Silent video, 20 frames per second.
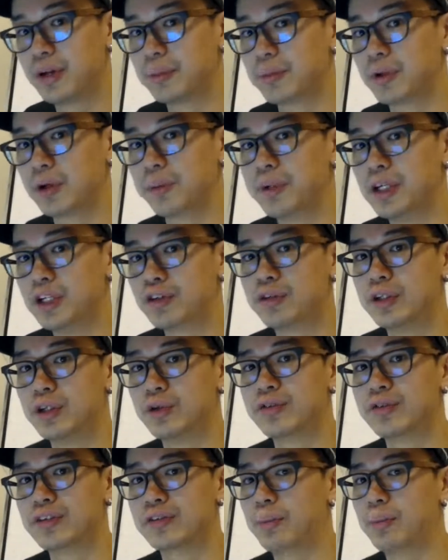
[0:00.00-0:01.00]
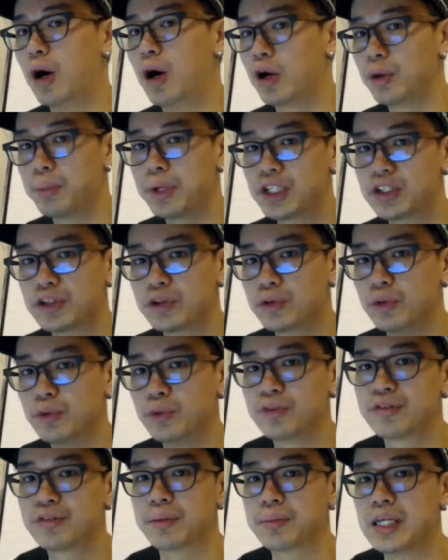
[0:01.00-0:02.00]
I'm going to be introducing some automation
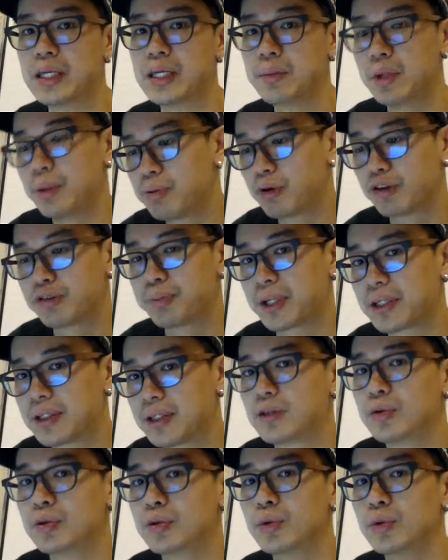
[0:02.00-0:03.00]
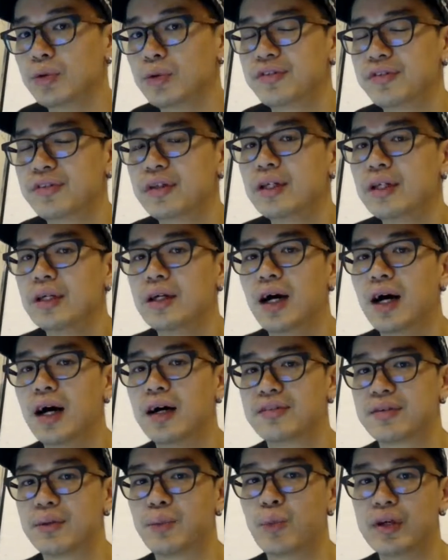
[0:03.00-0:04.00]
tools, some email prospecting tools,
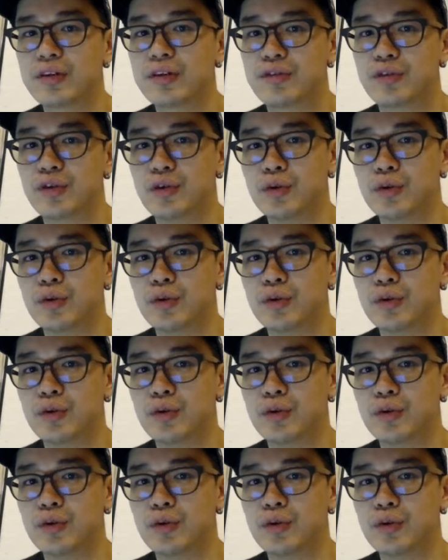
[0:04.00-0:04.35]
some ways to